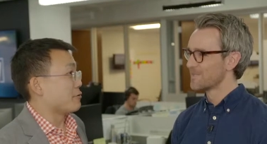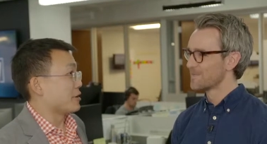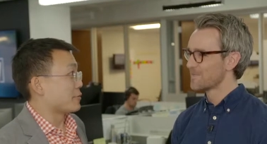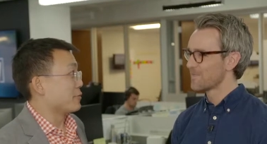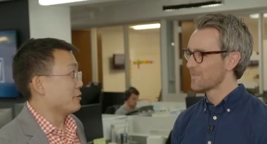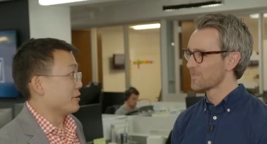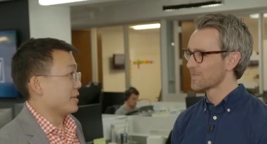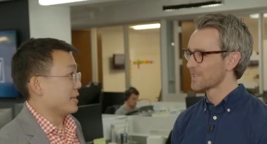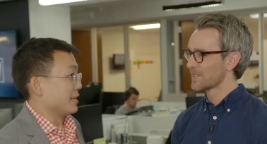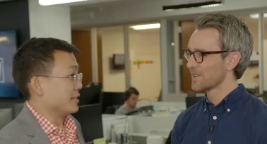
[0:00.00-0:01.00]
Speaker 1: quantum
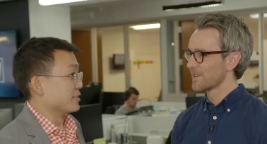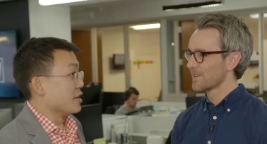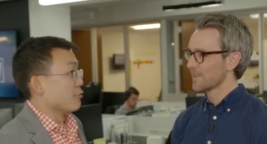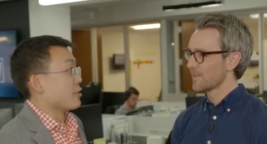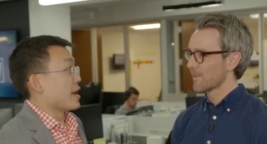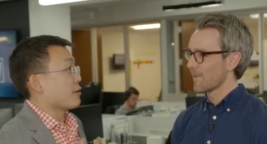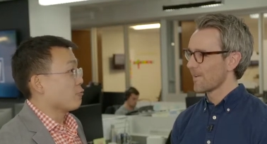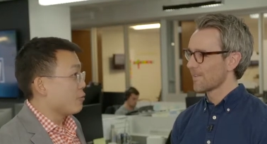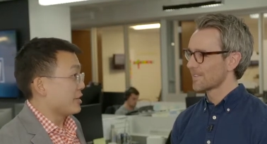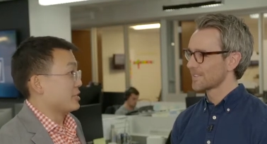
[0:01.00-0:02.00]
computing is what I
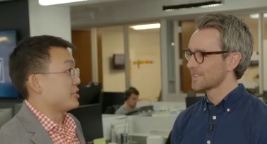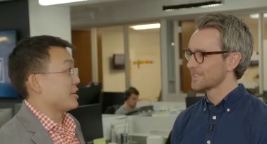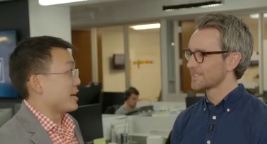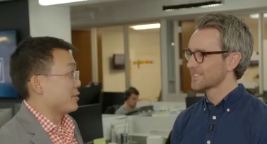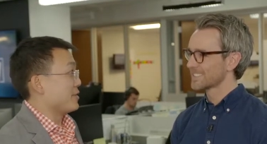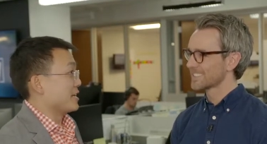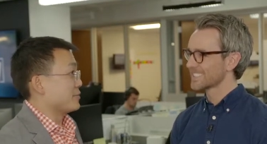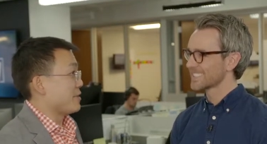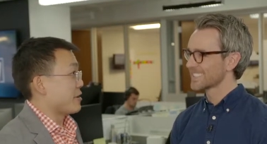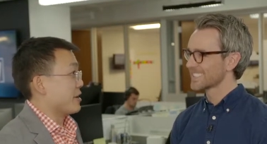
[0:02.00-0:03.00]
wish I could be as a
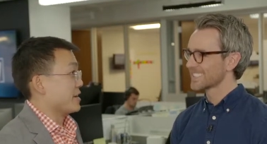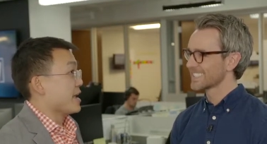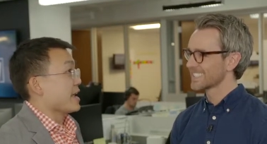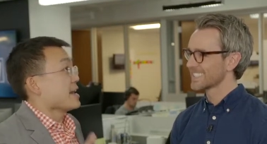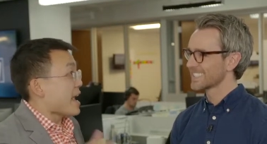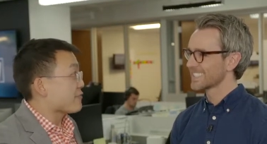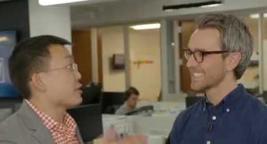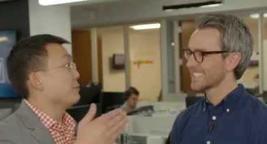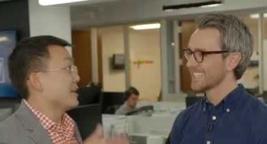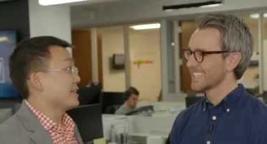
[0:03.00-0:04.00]
parent in
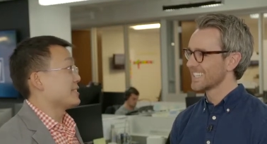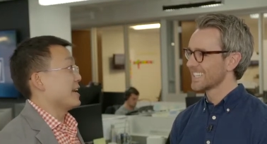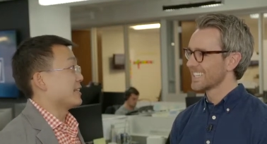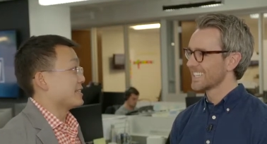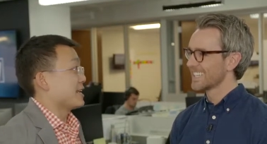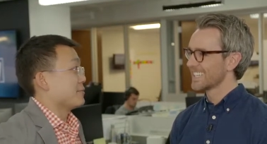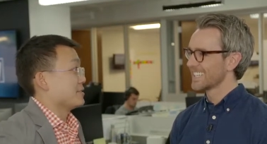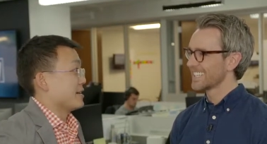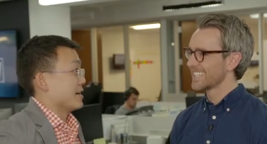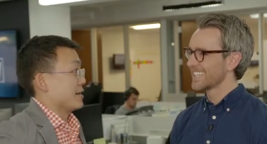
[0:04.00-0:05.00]
every place at the same
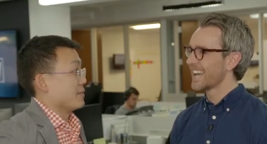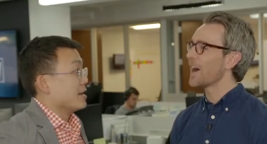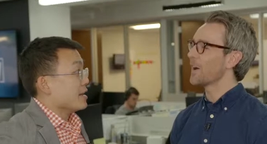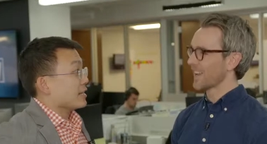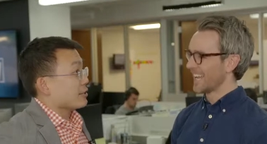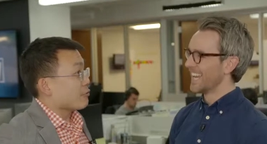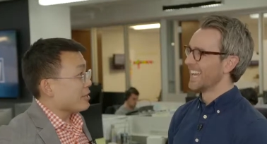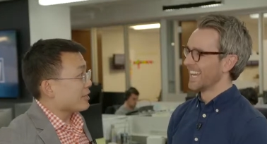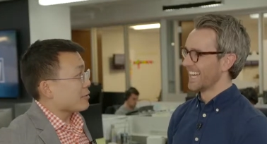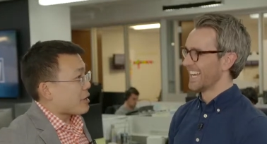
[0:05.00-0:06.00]
time. the
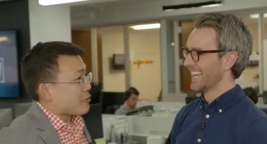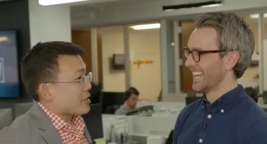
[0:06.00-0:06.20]
real thing about